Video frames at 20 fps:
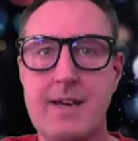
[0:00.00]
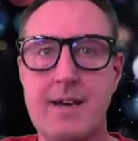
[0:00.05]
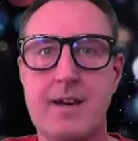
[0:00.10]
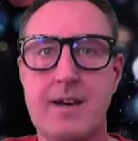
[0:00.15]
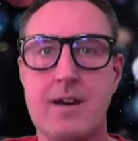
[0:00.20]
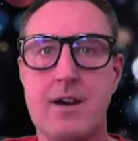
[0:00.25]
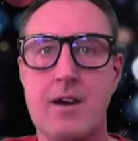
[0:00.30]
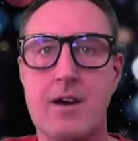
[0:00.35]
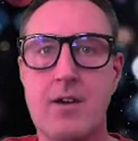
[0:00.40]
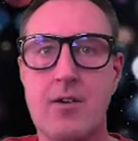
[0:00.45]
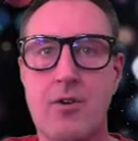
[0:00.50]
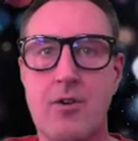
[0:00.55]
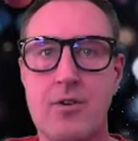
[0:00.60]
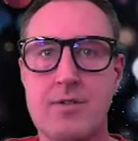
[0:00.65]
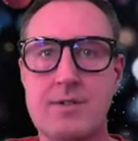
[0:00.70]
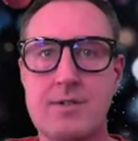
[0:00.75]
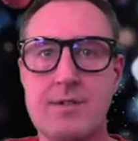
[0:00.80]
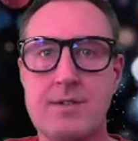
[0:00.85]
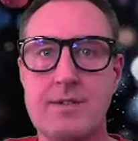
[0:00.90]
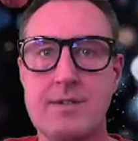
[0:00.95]
a
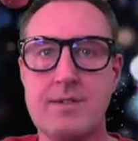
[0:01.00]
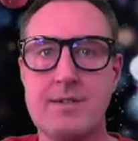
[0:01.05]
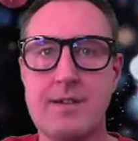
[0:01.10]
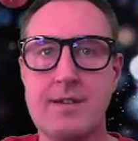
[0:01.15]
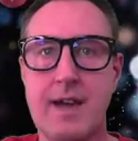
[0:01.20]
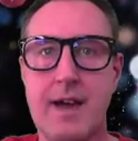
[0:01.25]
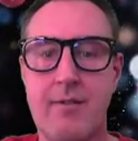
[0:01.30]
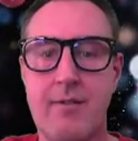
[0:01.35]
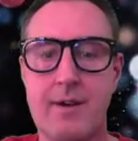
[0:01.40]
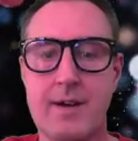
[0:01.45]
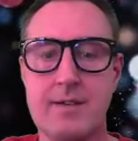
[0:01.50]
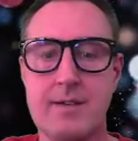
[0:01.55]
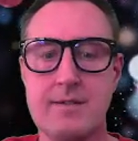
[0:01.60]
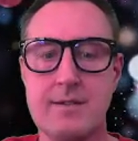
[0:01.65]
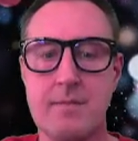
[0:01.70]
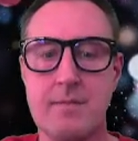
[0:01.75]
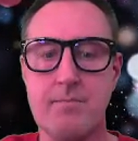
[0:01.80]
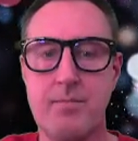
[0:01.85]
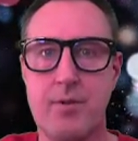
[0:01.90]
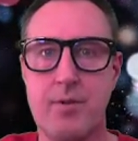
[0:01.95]
constant character
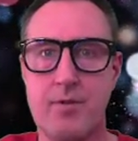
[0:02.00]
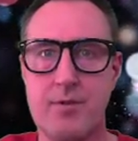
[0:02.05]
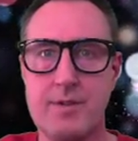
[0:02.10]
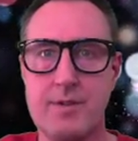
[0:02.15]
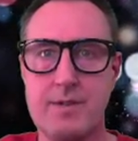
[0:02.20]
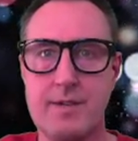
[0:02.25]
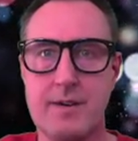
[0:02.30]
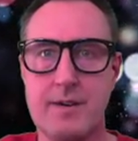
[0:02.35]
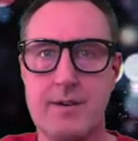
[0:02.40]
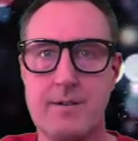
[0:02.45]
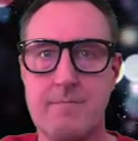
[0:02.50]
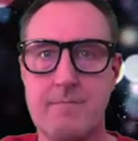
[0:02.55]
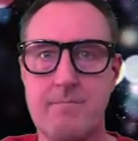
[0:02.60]
pointer.